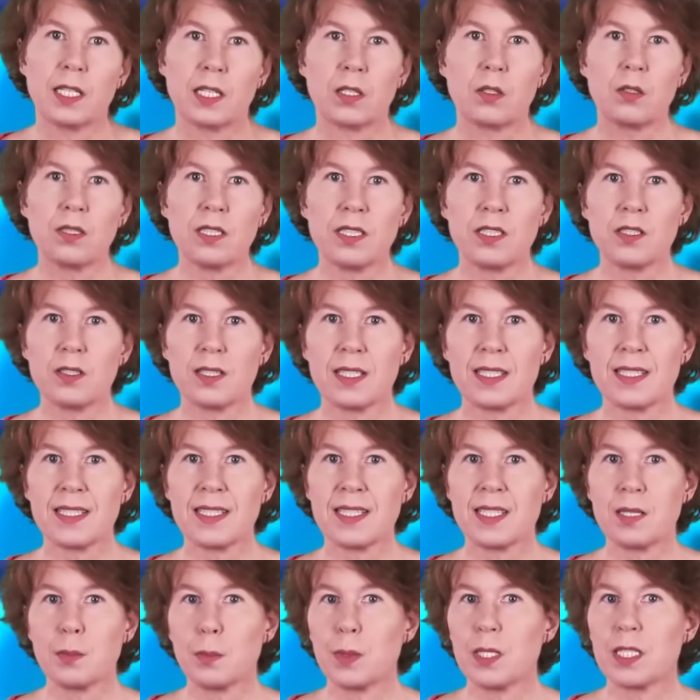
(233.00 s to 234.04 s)
According to
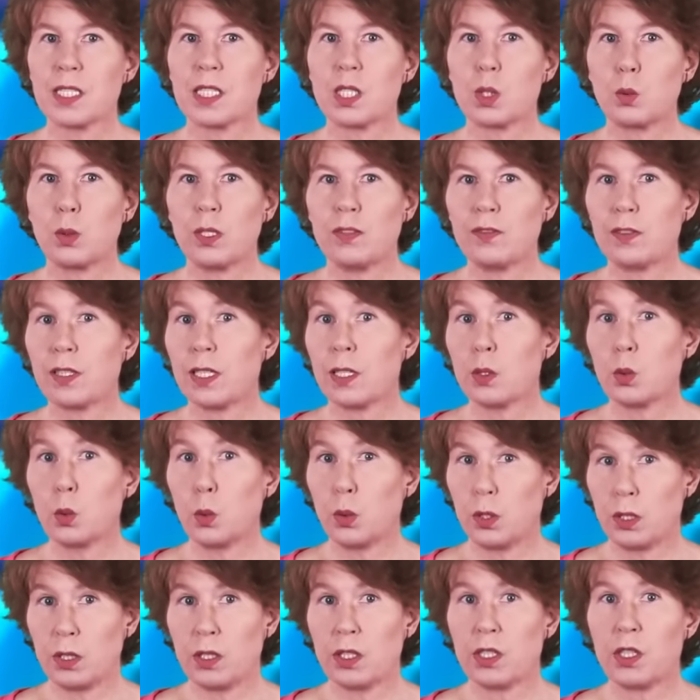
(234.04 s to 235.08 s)
estimates, we've got
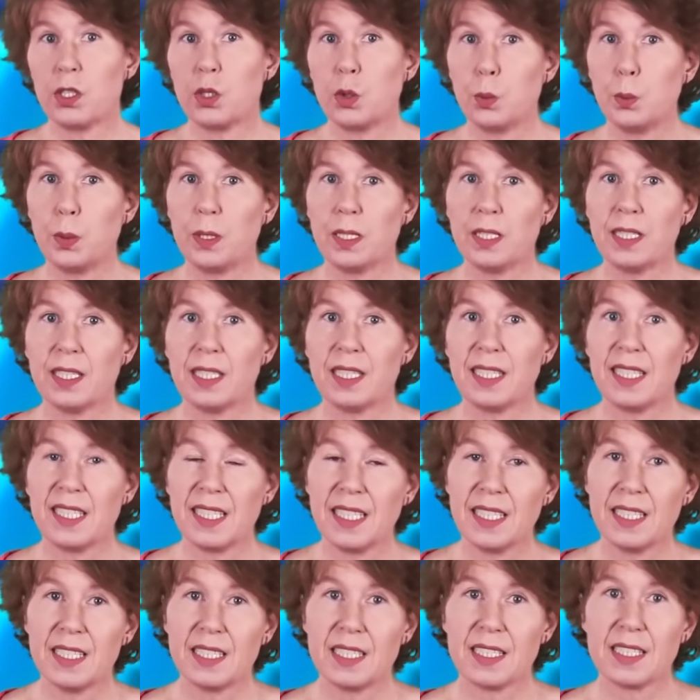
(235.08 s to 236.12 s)
one or two billion
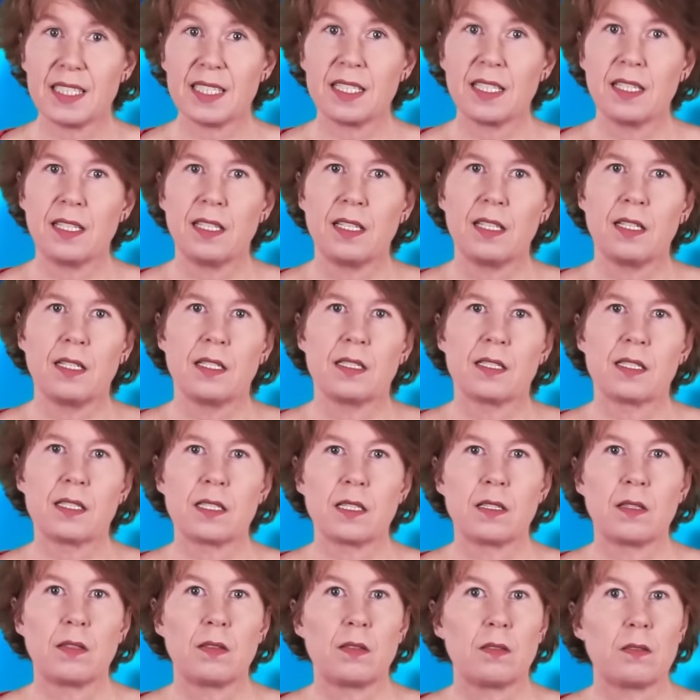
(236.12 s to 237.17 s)
years.
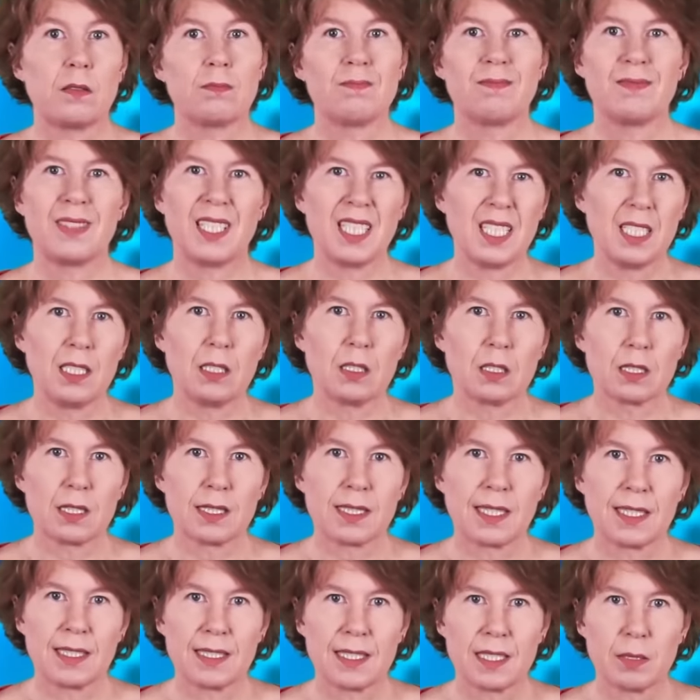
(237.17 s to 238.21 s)
So
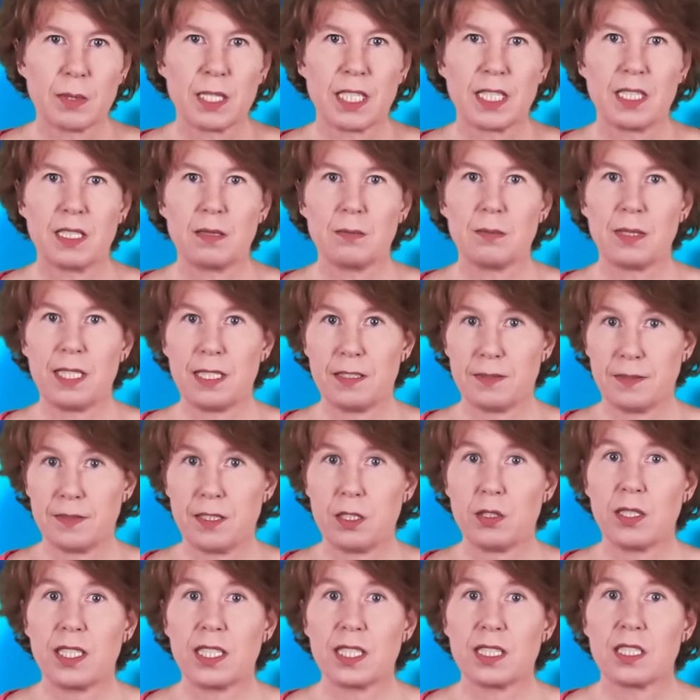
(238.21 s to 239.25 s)
Elon's got some time left
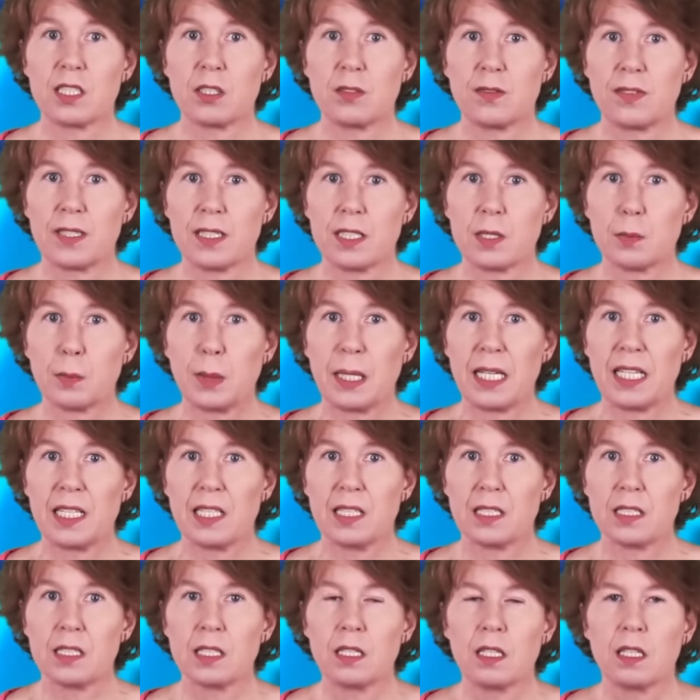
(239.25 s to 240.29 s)
to get us off this
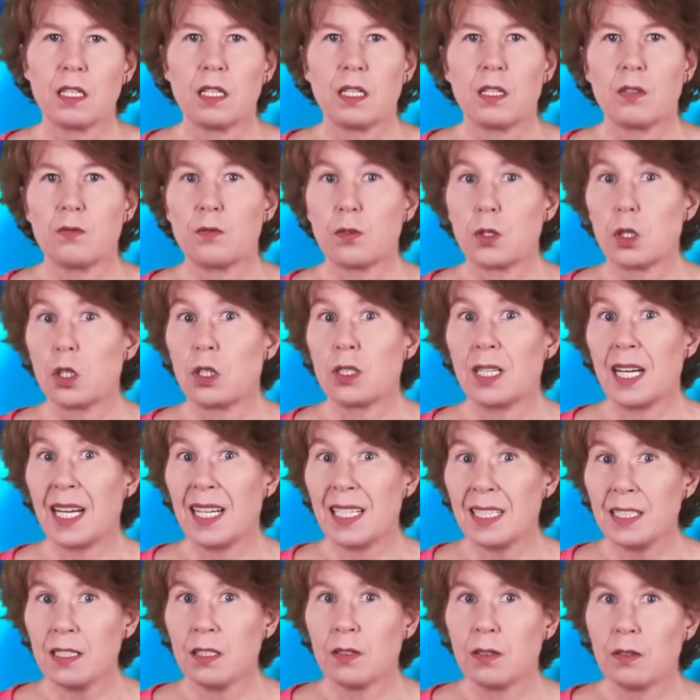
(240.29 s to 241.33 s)
planet. For all
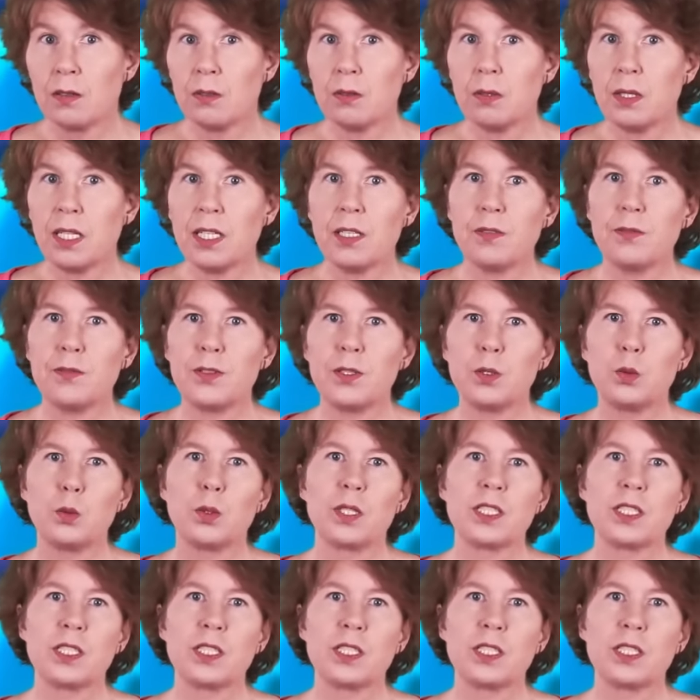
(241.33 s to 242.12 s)
I know, if you